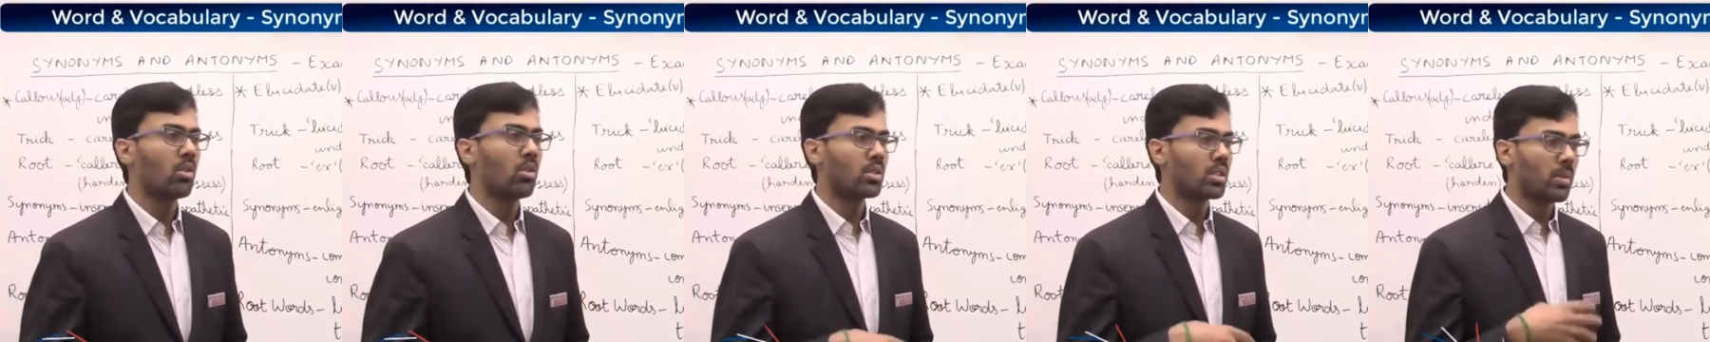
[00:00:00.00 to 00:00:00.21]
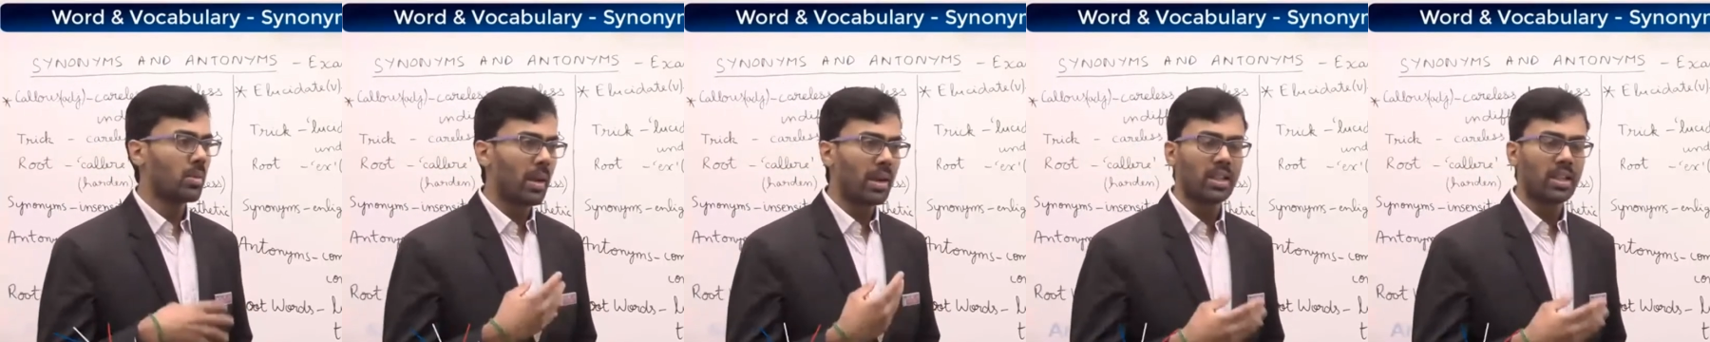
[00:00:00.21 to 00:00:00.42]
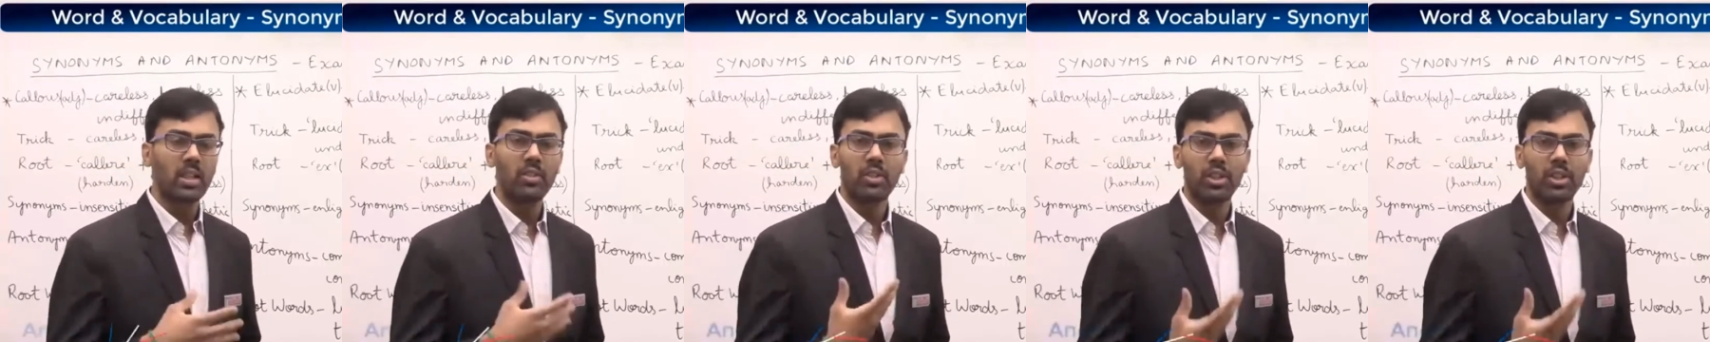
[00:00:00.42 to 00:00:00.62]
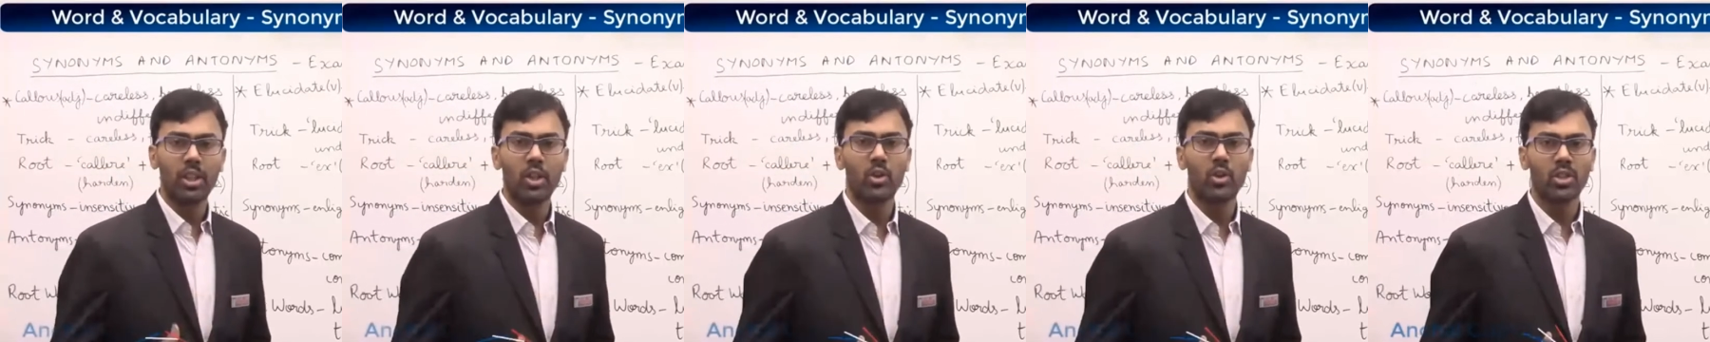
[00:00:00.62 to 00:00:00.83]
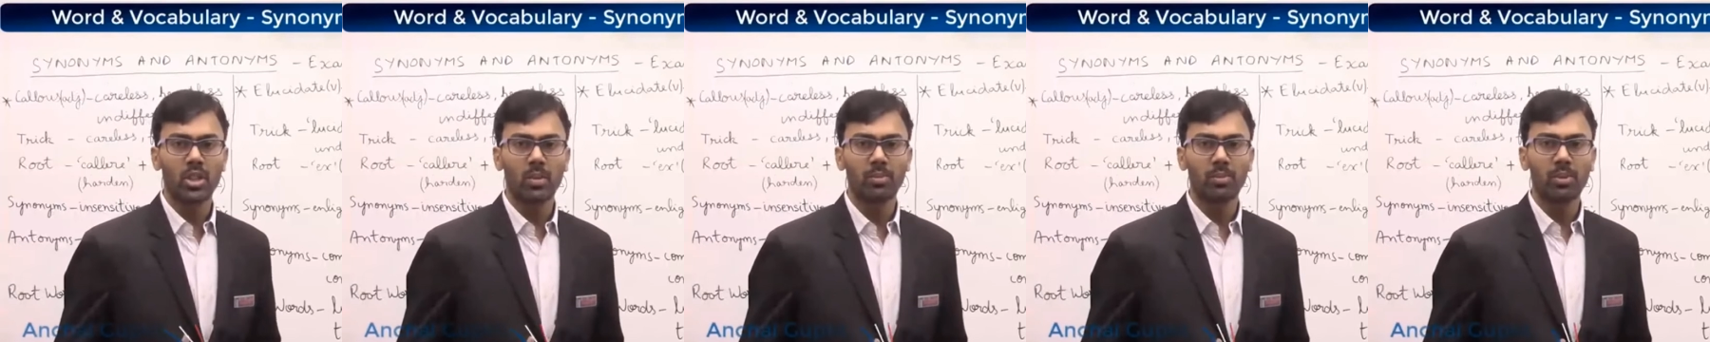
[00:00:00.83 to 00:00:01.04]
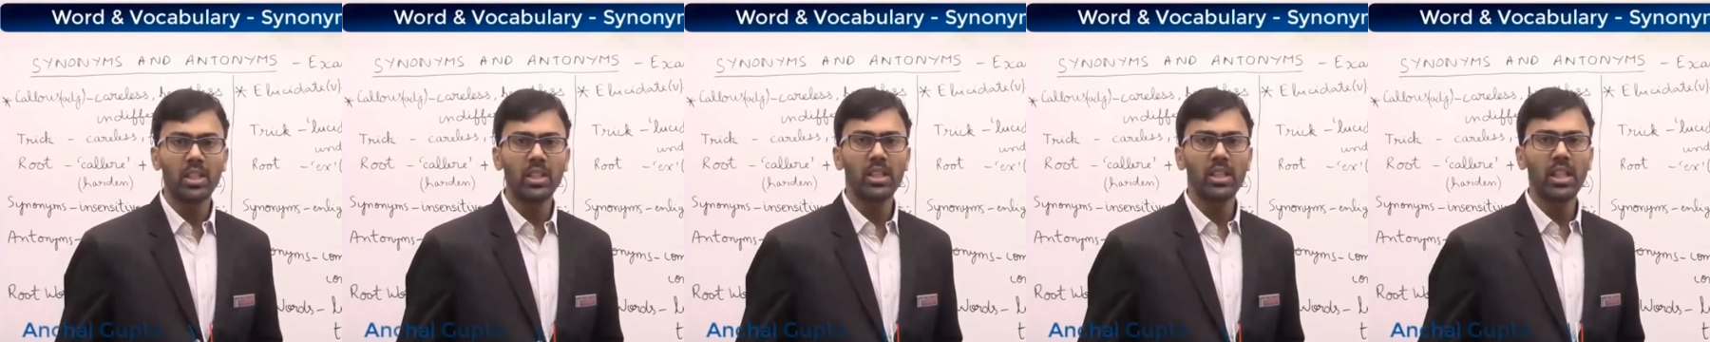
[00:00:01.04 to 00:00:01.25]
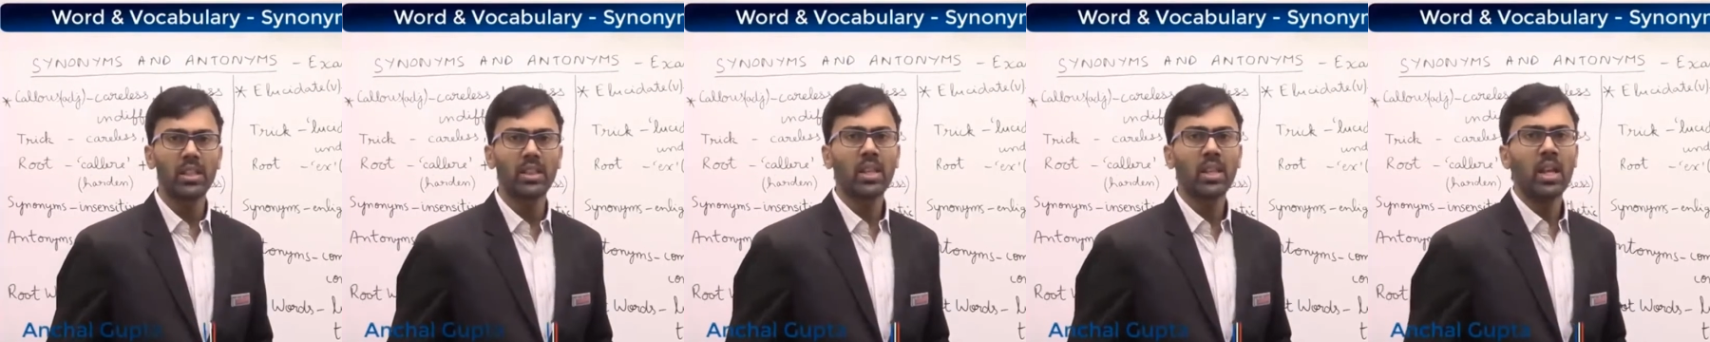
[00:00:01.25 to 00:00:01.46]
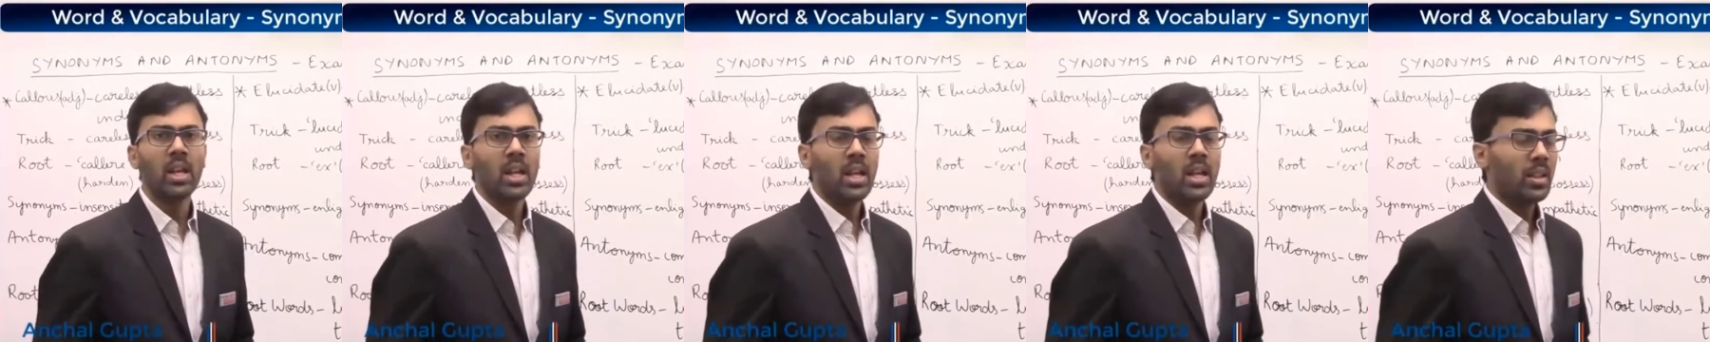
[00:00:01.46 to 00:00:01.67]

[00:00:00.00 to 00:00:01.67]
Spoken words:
some activity or something, then